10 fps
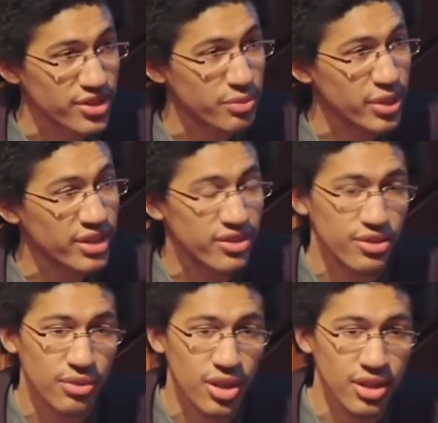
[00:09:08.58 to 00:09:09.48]
speaking to
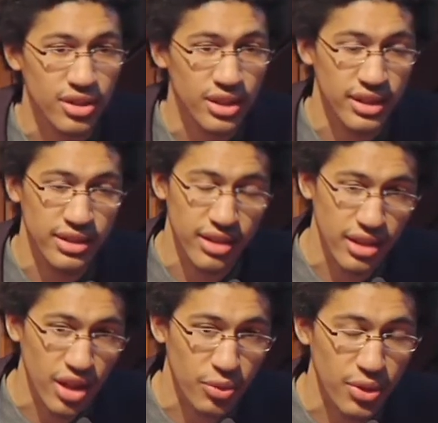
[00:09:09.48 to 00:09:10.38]
you all, and
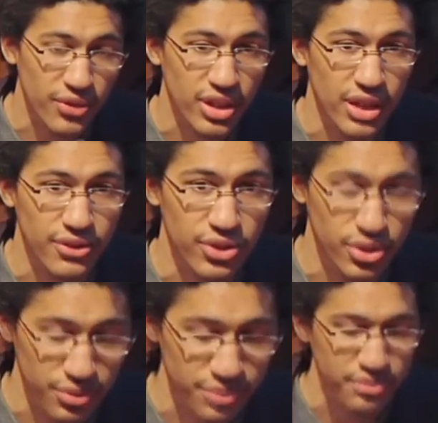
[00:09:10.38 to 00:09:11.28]
hope you have a good
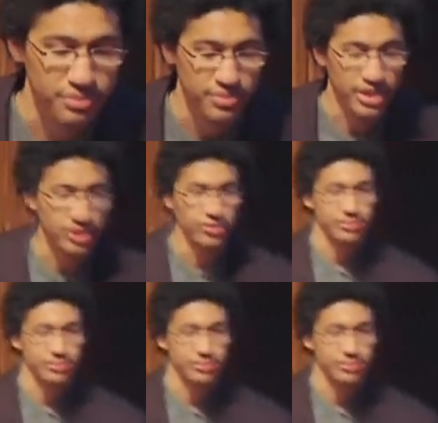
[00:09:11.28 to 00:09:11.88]
afternoon. Thank you.